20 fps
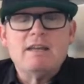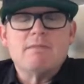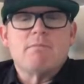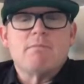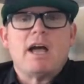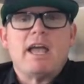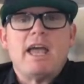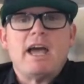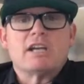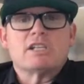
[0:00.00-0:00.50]
in
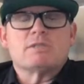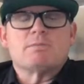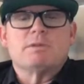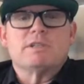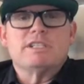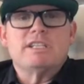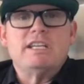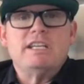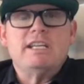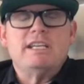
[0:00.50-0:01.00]
my
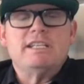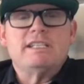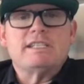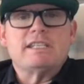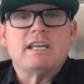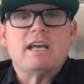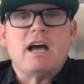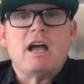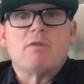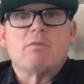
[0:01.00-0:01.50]

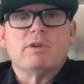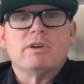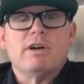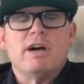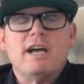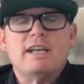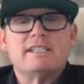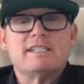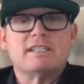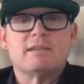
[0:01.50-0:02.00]
expertise. I
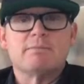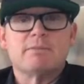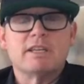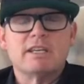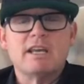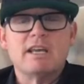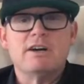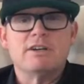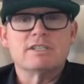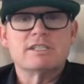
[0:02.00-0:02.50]
realized
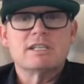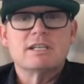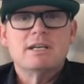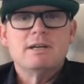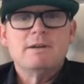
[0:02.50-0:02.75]
something else.